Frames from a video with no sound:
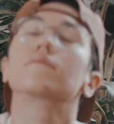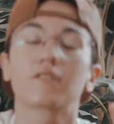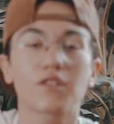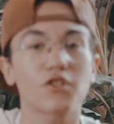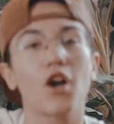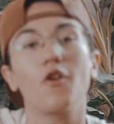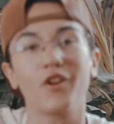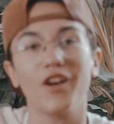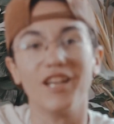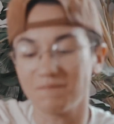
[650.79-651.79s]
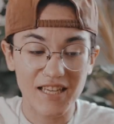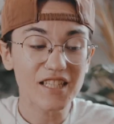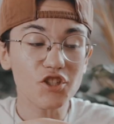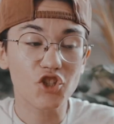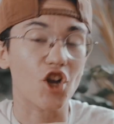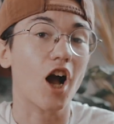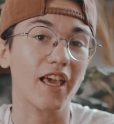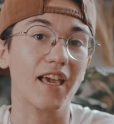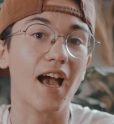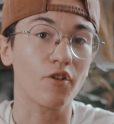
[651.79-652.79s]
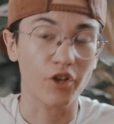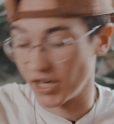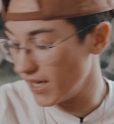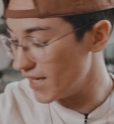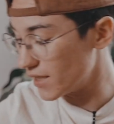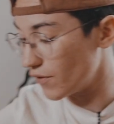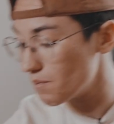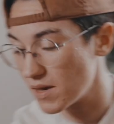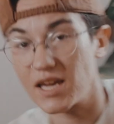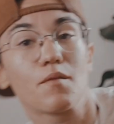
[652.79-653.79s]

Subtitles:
So good. This is shocking how good it is, if I'm being